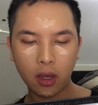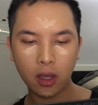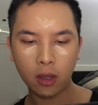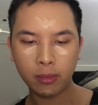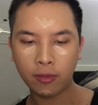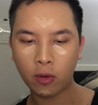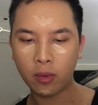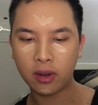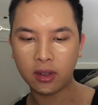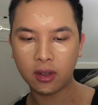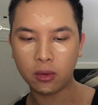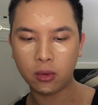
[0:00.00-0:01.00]
I hope
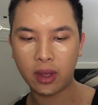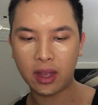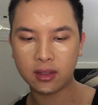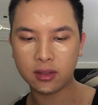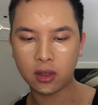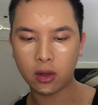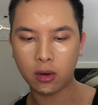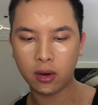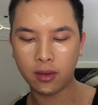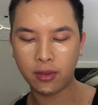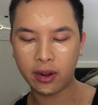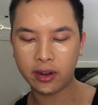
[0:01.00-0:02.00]
everyone who has the
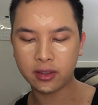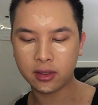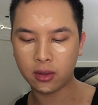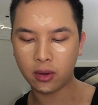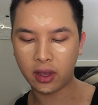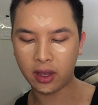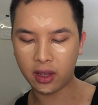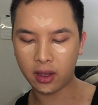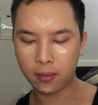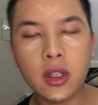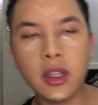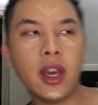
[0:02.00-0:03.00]
coronavirus is
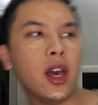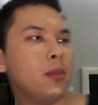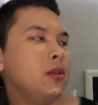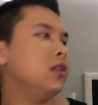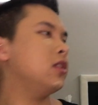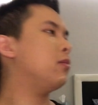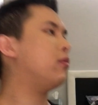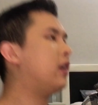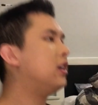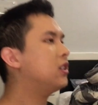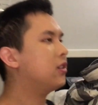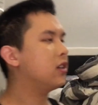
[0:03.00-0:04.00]
okay. Yeah, I'm gonna use a
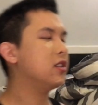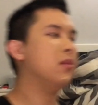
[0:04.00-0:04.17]
brush because